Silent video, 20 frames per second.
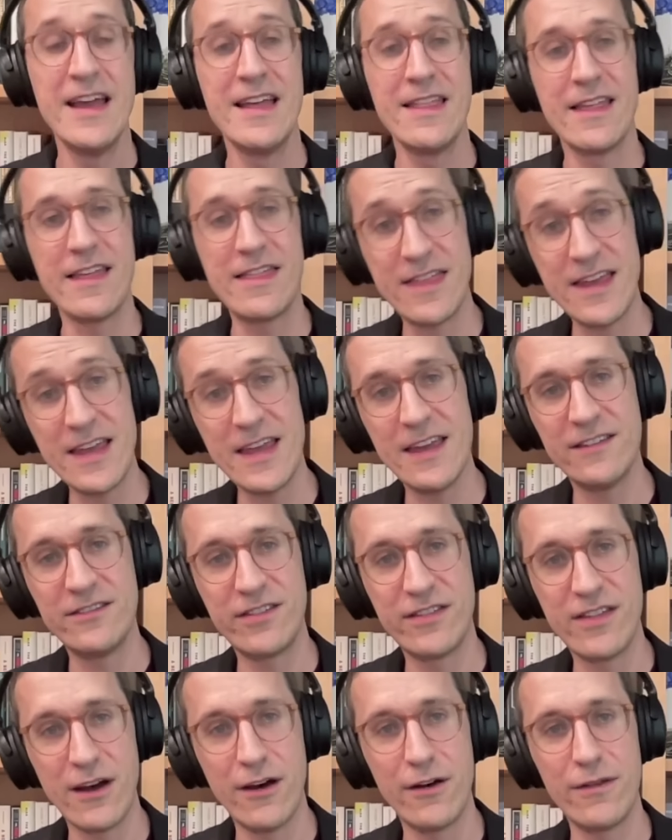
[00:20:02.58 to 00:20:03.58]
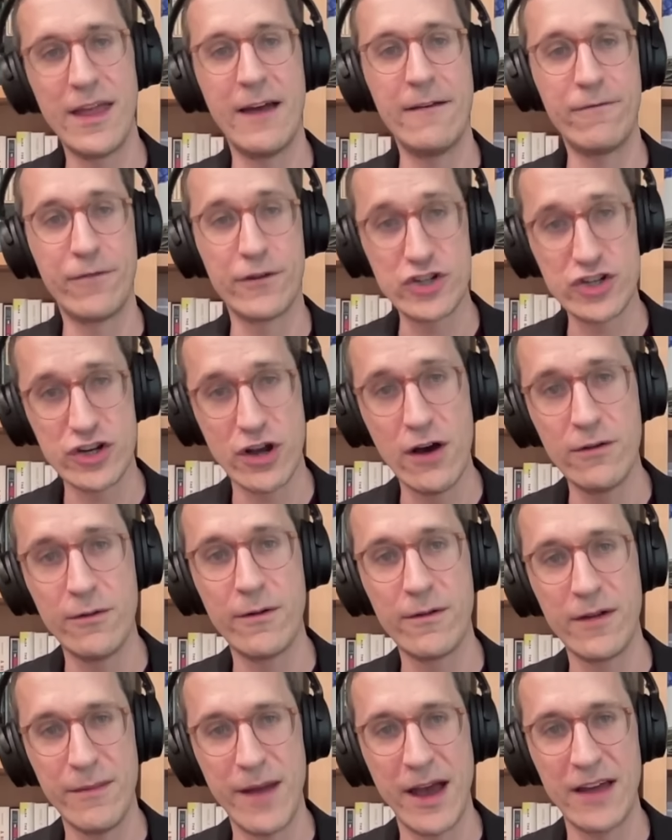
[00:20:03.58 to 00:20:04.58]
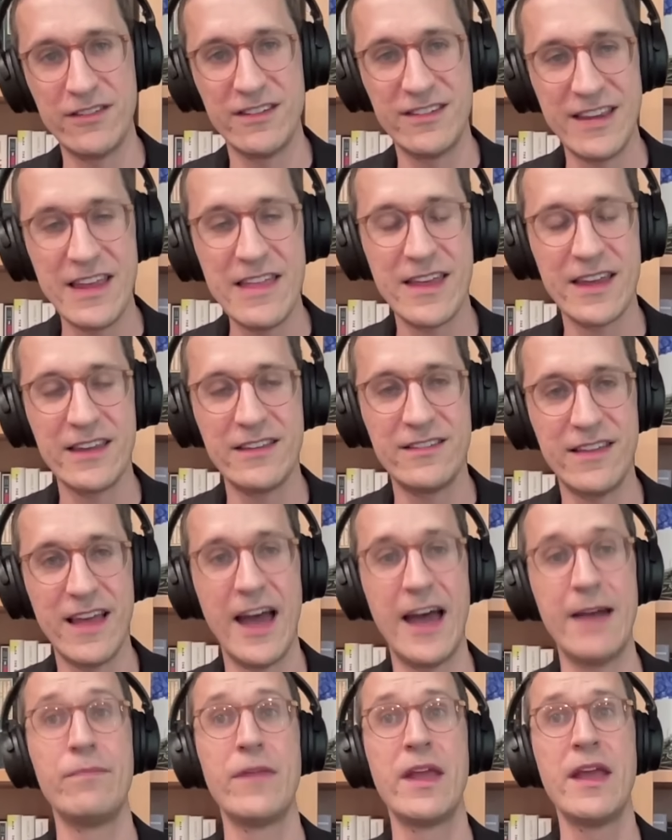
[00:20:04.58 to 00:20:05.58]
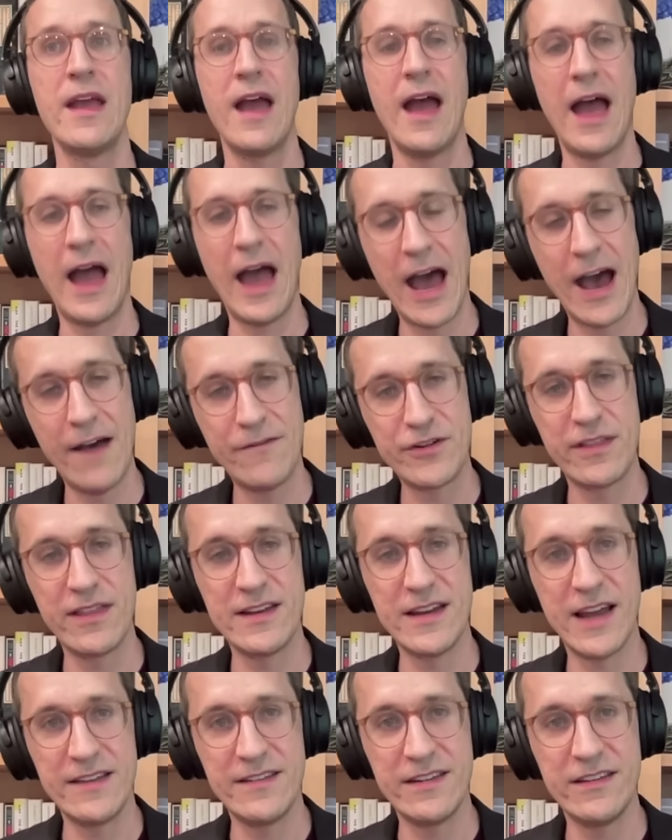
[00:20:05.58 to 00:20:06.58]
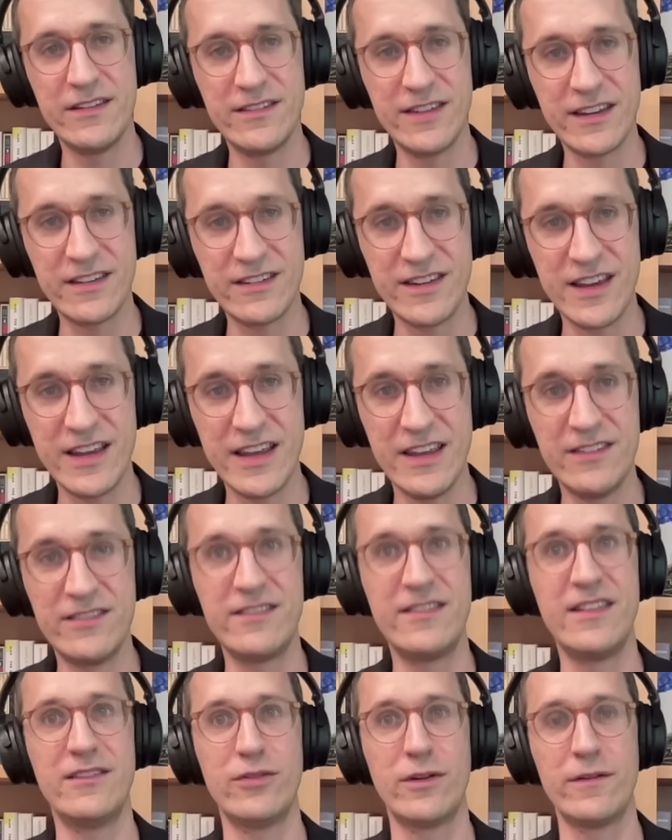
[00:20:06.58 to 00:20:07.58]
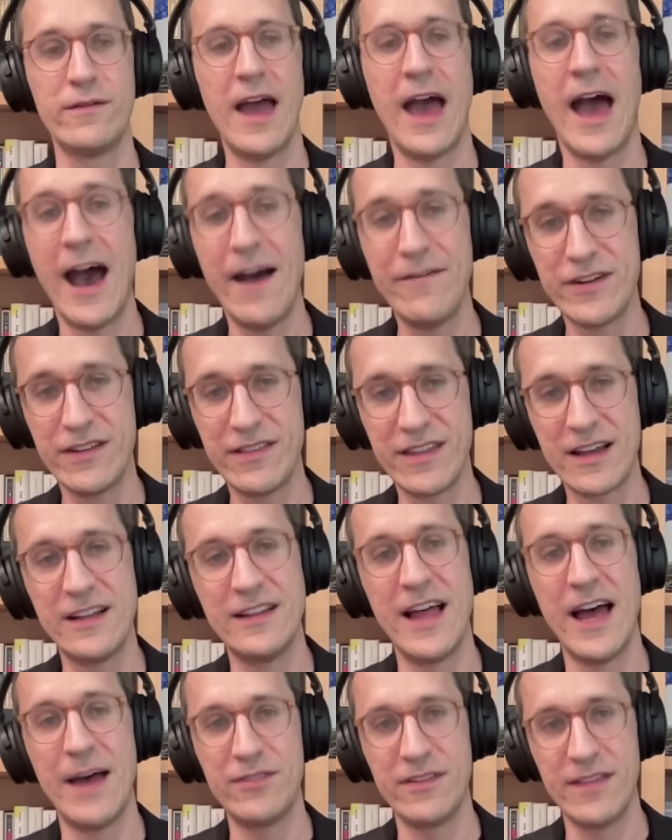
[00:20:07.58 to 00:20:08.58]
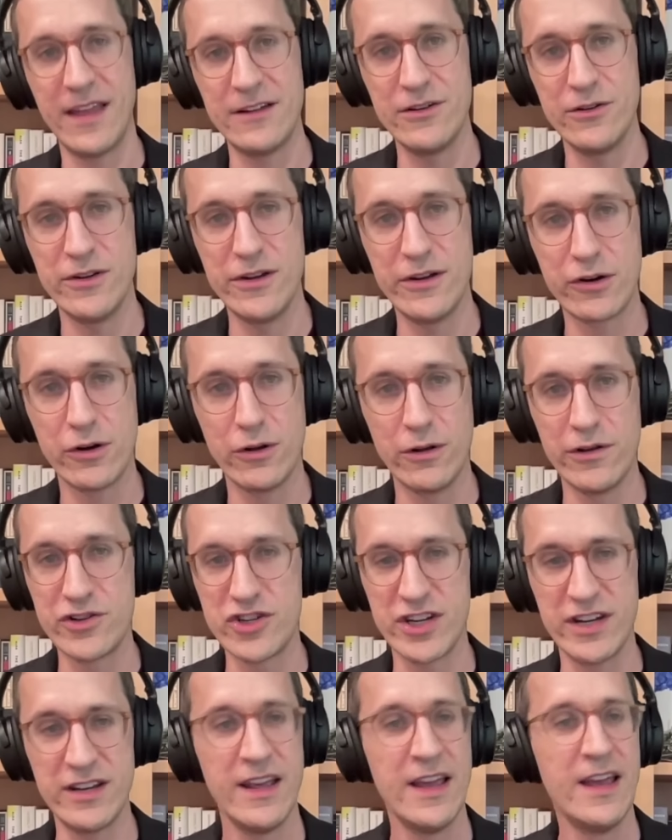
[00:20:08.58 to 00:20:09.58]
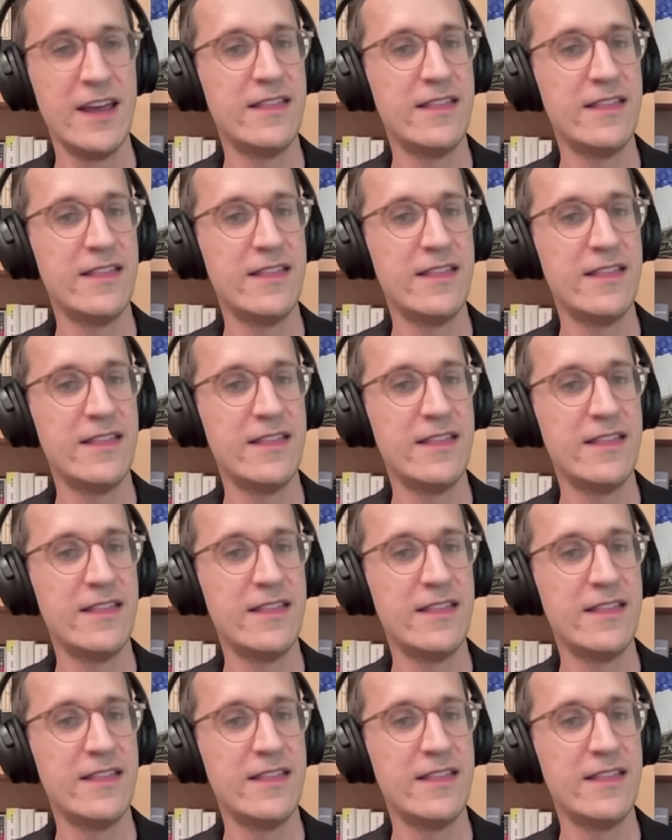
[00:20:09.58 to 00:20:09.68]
Mm-hmm. The thing is, though, that for Schoen, what really matters is he thinks that after the 1960s, the, sorry, after the collapse of that New Deal coalition,